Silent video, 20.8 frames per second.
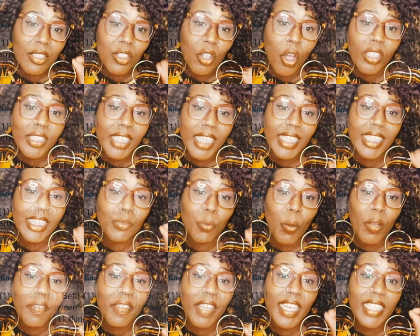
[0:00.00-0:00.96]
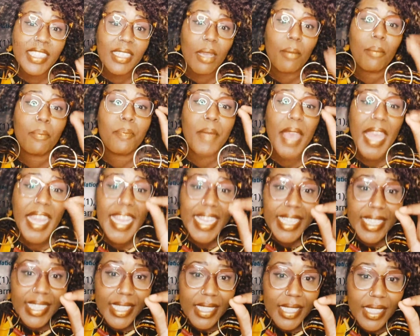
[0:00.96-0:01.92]
a daughter is what? The letter
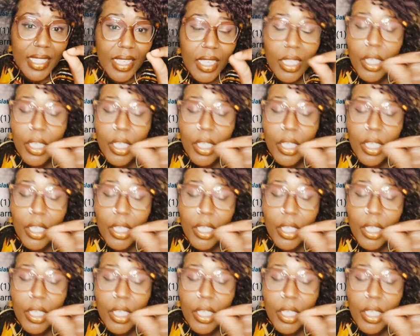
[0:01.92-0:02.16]
bait.